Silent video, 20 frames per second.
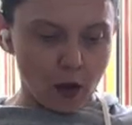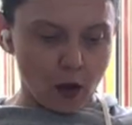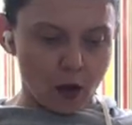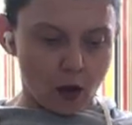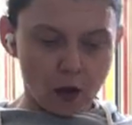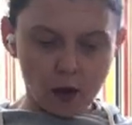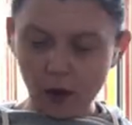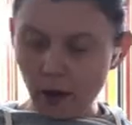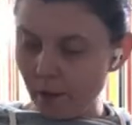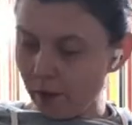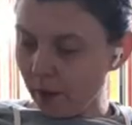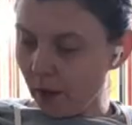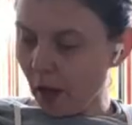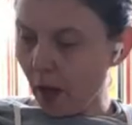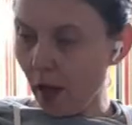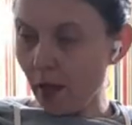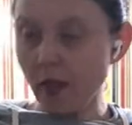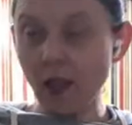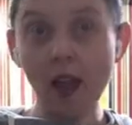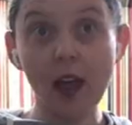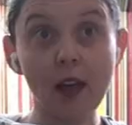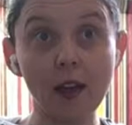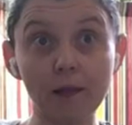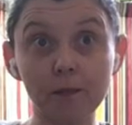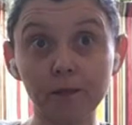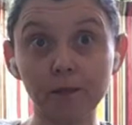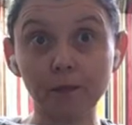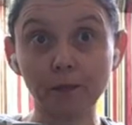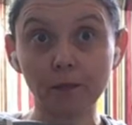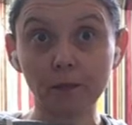Okay, and
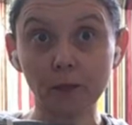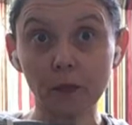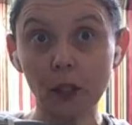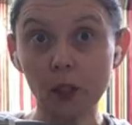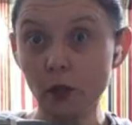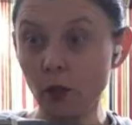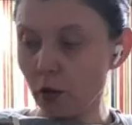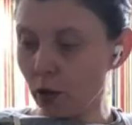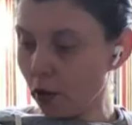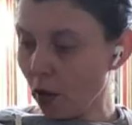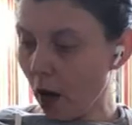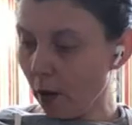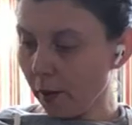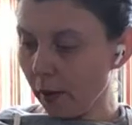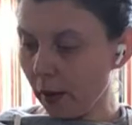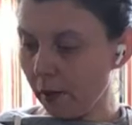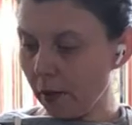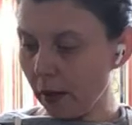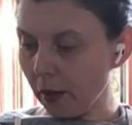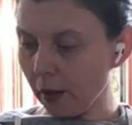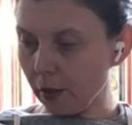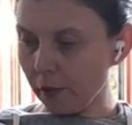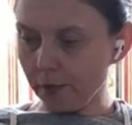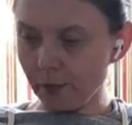then, so strawberry milk.